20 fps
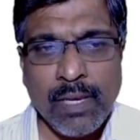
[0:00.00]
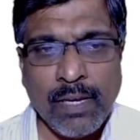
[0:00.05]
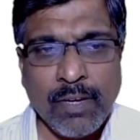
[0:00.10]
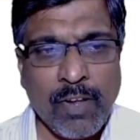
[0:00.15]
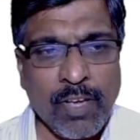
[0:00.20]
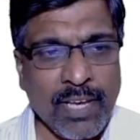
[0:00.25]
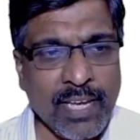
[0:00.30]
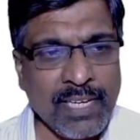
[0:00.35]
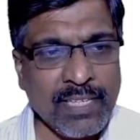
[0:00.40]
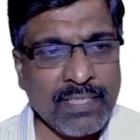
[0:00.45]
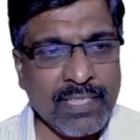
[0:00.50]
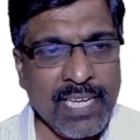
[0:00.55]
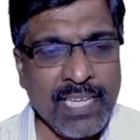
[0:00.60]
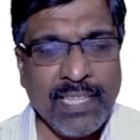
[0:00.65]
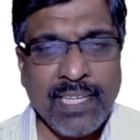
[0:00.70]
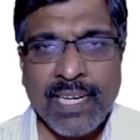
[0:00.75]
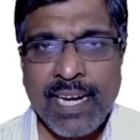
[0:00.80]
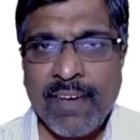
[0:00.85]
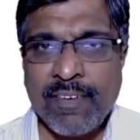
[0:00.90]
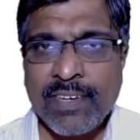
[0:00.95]
I can see
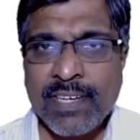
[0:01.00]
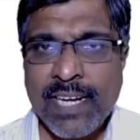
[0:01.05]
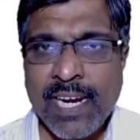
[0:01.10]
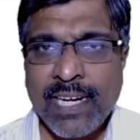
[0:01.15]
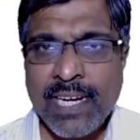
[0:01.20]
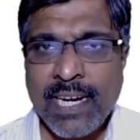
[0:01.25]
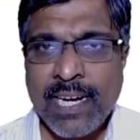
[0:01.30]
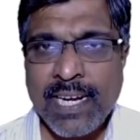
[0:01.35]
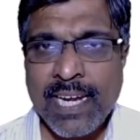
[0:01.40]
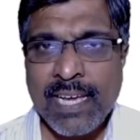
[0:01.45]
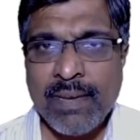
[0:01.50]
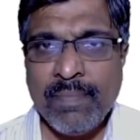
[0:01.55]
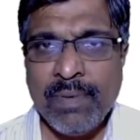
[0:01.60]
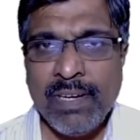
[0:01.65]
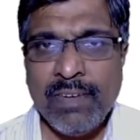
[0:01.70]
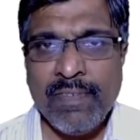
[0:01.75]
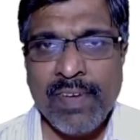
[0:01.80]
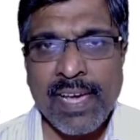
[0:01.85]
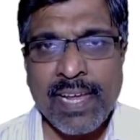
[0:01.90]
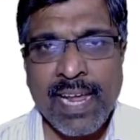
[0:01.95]
that I have created a
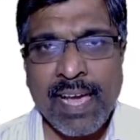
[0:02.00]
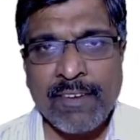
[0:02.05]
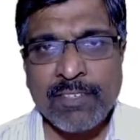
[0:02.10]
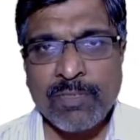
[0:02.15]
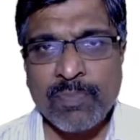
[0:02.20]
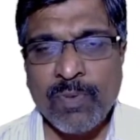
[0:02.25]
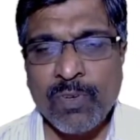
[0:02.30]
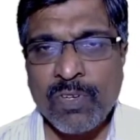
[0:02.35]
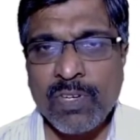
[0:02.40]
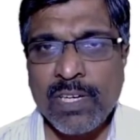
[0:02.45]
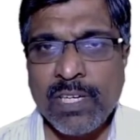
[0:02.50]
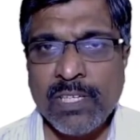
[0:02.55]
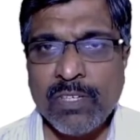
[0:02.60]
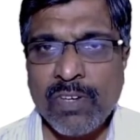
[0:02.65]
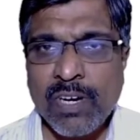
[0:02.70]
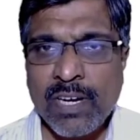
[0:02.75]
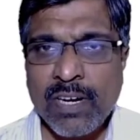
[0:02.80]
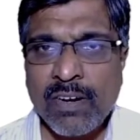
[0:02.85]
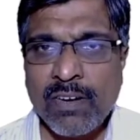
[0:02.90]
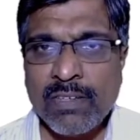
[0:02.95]
table where I have spoken to
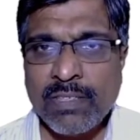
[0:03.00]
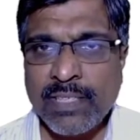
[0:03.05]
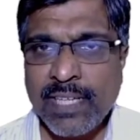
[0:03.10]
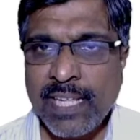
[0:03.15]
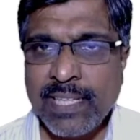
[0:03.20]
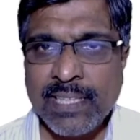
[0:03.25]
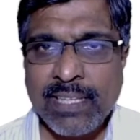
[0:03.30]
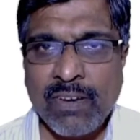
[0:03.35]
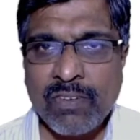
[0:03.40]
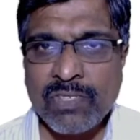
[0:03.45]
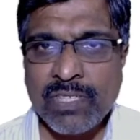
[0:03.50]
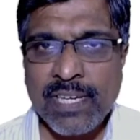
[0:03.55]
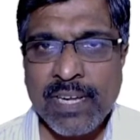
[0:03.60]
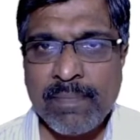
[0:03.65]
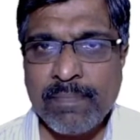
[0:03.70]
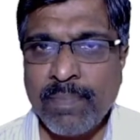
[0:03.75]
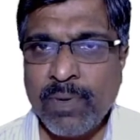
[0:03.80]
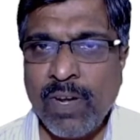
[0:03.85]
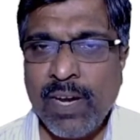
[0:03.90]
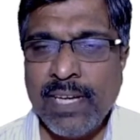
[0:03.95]
around 10,000
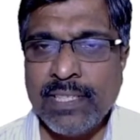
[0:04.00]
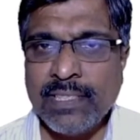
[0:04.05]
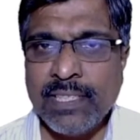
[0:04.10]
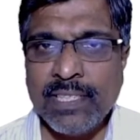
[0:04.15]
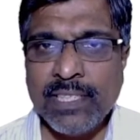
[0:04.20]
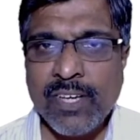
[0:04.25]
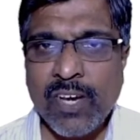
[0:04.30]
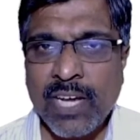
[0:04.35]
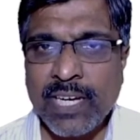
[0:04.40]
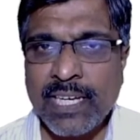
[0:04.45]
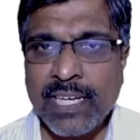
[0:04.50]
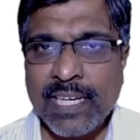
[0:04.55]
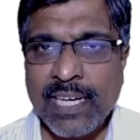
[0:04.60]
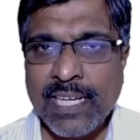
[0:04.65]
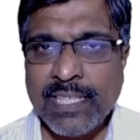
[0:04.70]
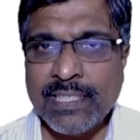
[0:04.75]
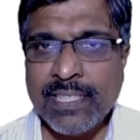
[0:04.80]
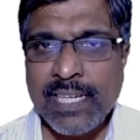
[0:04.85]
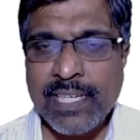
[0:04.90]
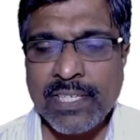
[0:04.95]
employees in the
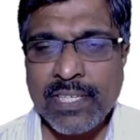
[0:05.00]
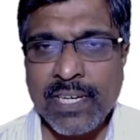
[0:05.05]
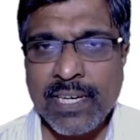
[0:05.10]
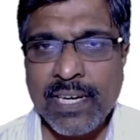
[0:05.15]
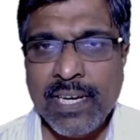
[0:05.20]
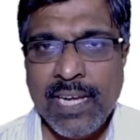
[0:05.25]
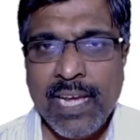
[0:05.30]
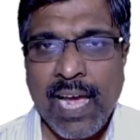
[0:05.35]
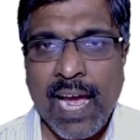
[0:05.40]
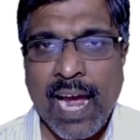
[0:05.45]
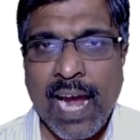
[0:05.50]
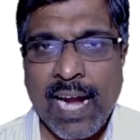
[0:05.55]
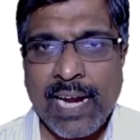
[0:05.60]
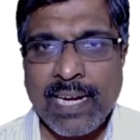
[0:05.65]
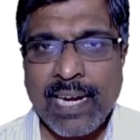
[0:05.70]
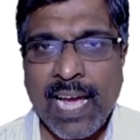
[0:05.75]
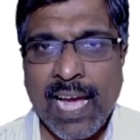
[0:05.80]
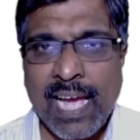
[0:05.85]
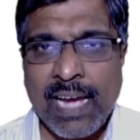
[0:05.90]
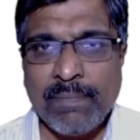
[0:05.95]
organization and
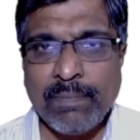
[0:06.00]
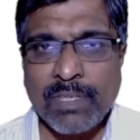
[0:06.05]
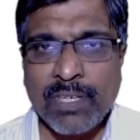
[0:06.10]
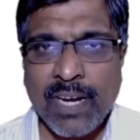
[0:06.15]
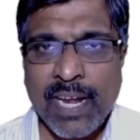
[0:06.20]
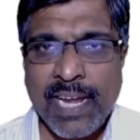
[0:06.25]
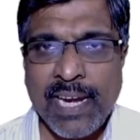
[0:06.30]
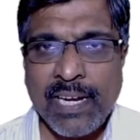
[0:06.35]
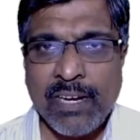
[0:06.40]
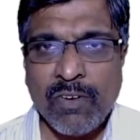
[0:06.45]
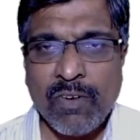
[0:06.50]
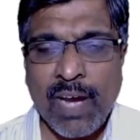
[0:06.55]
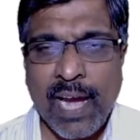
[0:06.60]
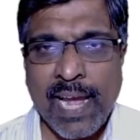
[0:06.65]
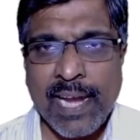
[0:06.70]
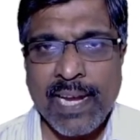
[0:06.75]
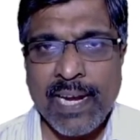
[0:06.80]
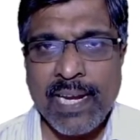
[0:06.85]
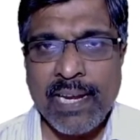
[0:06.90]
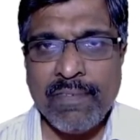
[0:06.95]
I am trying to
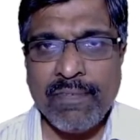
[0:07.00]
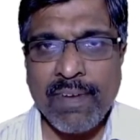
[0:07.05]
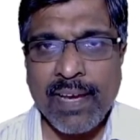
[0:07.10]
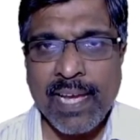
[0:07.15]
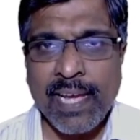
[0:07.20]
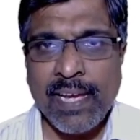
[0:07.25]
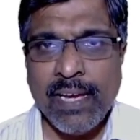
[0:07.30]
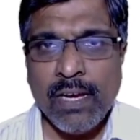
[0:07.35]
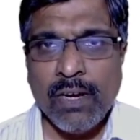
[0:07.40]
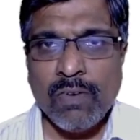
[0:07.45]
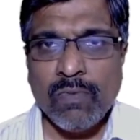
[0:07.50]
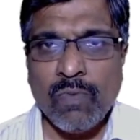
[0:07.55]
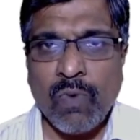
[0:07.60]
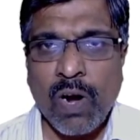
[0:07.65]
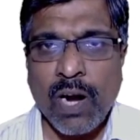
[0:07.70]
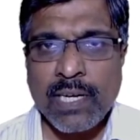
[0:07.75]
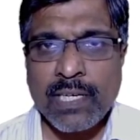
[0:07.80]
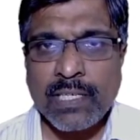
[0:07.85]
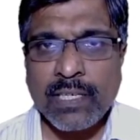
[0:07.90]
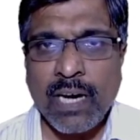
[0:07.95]
identify
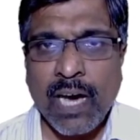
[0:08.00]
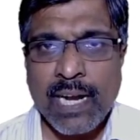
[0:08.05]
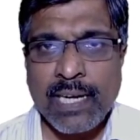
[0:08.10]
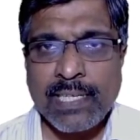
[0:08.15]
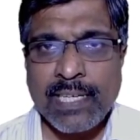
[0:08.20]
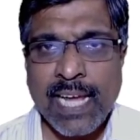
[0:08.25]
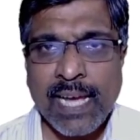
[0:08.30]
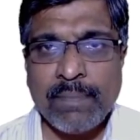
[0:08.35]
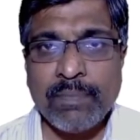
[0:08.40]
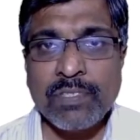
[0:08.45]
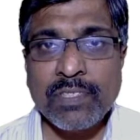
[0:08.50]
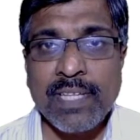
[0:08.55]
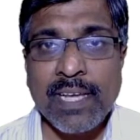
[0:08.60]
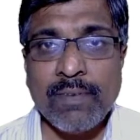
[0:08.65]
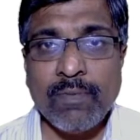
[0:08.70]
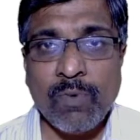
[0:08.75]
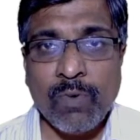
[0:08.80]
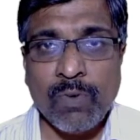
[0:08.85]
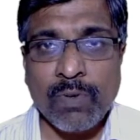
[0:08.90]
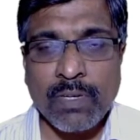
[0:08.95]
what car types they
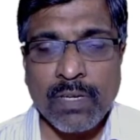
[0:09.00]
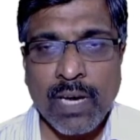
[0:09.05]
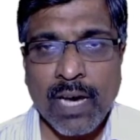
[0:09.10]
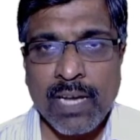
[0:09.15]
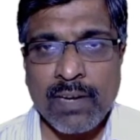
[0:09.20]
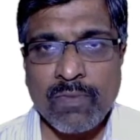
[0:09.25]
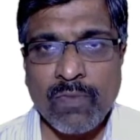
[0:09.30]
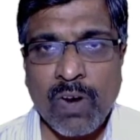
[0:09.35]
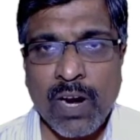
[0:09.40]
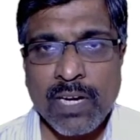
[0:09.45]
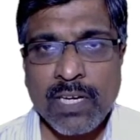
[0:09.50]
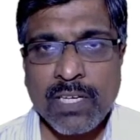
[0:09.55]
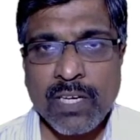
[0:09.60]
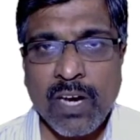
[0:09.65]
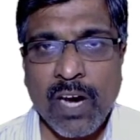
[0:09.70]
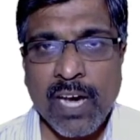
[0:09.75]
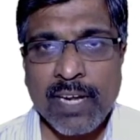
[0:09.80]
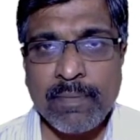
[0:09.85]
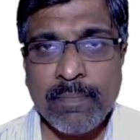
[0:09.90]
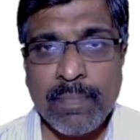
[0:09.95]
own or what
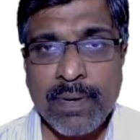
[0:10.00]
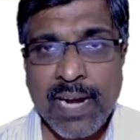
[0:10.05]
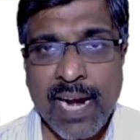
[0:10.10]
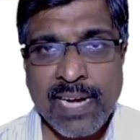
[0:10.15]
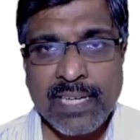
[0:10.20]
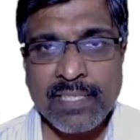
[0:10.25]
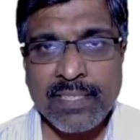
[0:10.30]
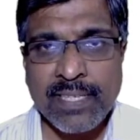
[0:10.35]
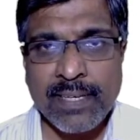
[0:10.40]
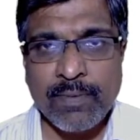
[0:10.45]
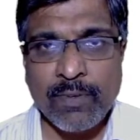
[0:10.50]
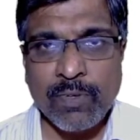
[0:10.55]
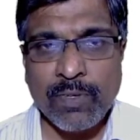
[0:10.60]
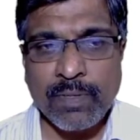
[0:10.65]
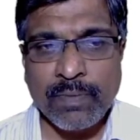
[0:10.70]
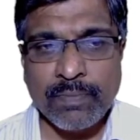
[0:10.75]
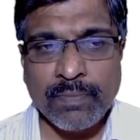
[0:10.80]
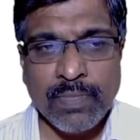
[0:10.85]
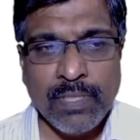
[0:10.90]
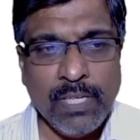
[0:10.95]
car brands they
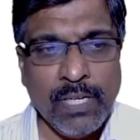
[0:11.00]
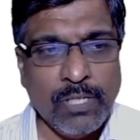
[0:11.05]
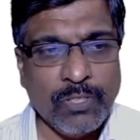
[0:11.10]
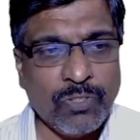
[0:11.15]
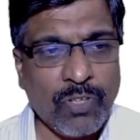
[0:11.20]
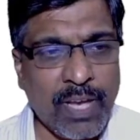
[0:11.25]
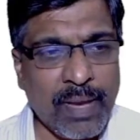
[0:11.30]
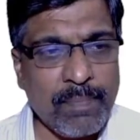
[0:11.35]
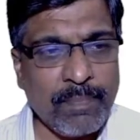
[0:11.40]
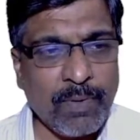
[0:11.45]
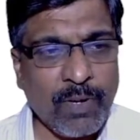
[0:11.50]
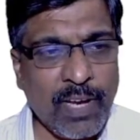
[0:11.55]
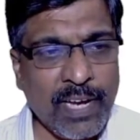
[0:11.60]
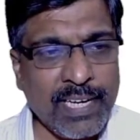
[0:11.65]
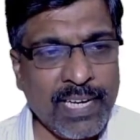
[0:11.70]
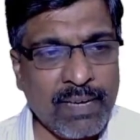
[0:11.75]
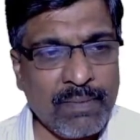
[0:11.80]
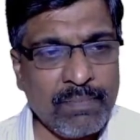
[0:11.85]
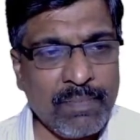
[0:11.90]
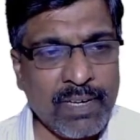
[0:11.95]
own. So employee
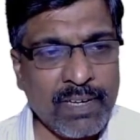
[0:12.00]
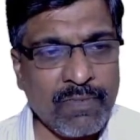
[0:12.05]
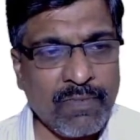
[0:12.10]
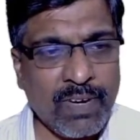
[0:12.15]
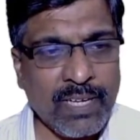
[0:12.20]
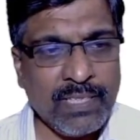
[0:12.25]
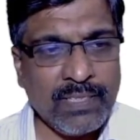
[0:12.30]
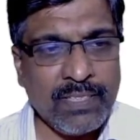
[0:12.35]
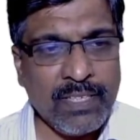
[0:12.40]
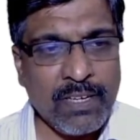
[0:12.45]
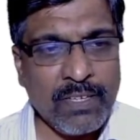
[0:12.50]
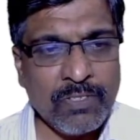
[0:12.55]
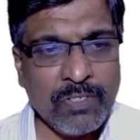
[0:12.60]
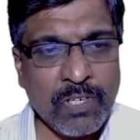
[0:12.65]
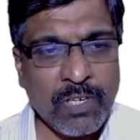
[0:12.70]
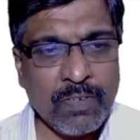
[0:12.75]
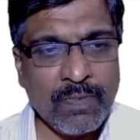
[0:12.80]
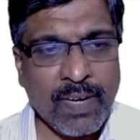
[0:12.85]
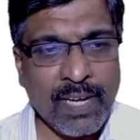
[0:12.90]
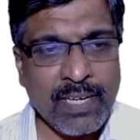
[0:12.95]
number
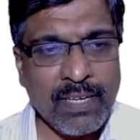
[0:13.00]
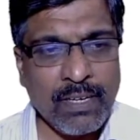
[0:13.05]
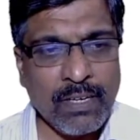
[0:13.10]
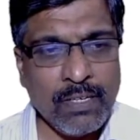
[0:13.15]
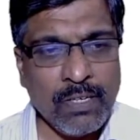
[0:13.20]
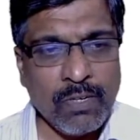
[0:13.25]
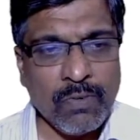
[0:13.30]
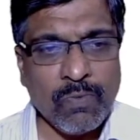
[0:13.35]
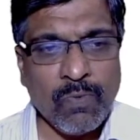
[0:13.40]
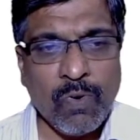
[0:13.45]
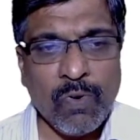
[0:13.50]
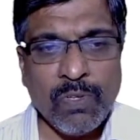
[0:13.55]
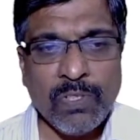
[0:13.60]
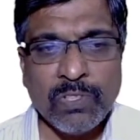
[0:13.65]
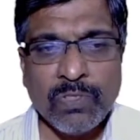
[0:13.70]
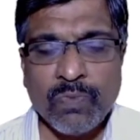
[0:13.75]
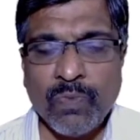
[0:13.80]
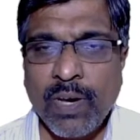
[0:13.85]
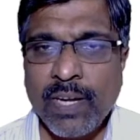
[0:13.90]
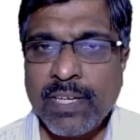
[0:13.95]
1001
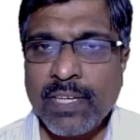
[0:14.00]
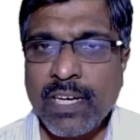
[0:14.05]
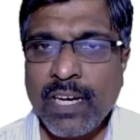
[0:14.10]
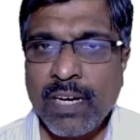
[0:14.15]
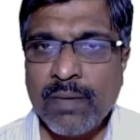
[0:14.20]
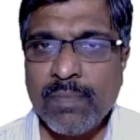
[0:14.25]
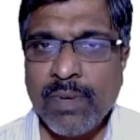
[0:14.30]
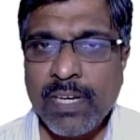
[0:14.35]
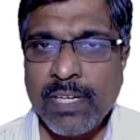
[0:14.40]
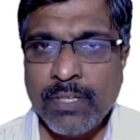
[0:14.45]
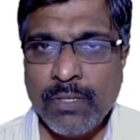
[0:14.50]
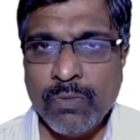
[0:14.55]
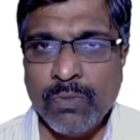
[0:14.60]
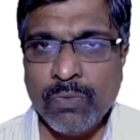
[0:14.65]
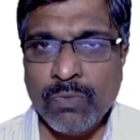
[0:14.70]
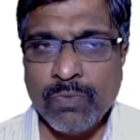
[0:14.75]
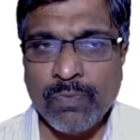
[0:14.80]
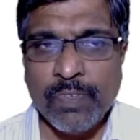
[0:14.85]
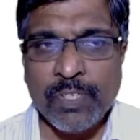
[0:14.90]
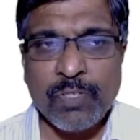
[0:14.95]
owns 1, 2,
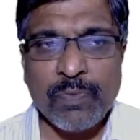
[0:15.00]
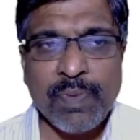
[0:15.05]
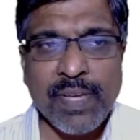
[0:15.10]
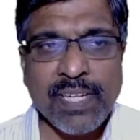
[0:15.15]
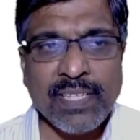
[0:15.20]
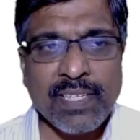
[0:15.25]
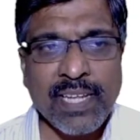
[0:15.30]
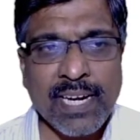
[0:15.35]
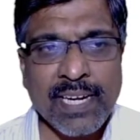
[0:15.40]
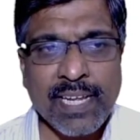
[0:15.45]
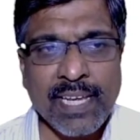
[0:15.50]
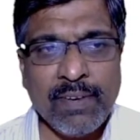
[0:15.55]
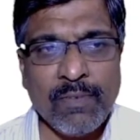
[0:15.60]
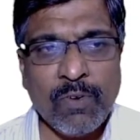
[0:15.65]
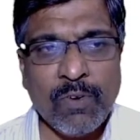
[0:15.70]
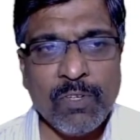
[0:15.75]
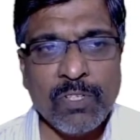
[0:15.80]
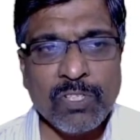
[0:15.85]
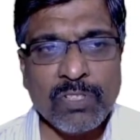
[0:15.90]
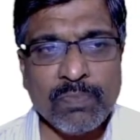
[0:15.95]
which means that he
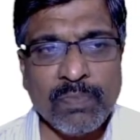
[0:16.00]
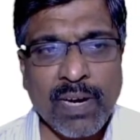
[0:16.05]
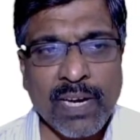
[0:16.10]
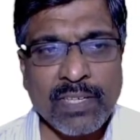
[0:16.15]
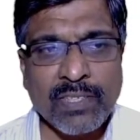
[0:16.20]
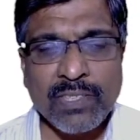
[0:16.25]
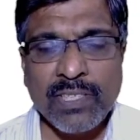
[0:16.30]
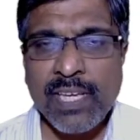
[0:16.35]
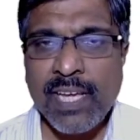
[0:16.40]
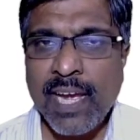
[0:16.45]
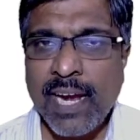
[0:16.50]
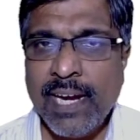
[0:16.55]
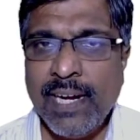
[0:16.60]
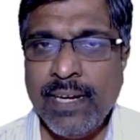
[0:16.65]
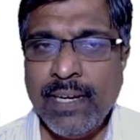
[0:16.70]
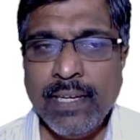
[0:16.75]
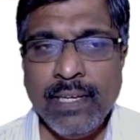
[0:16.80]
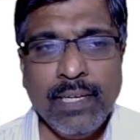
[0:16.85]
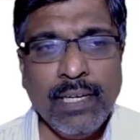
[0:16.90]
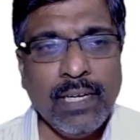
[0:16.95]
owns Maruti
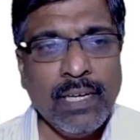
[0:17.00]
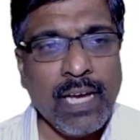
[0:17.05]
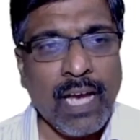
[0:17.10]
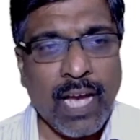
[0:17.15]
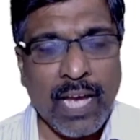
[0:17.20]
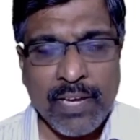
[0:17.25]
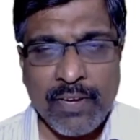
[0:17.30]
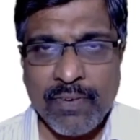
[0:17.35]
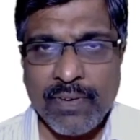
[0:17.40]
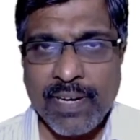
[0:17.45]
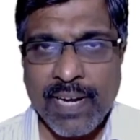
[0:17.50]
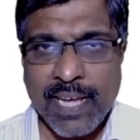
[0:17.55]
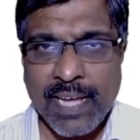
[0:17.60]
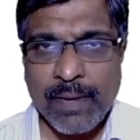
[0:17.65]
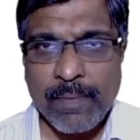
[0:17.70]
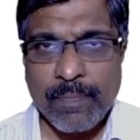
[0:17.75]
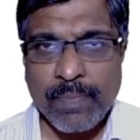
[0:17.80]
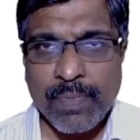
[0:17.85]
and Hyundai.